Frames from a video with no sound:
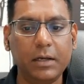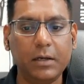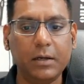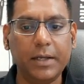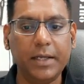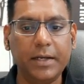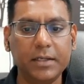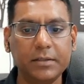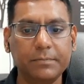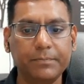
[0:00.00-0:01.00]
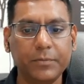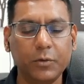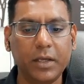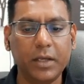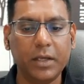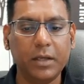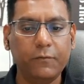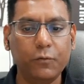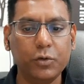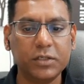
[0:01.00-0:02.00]
areas, okay,
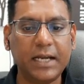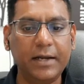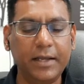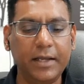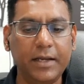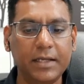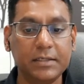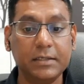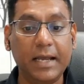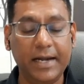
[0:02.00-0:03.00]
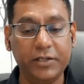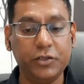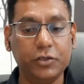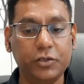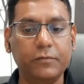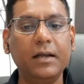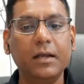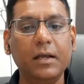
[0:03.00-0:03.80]
4 side areas, addition of that,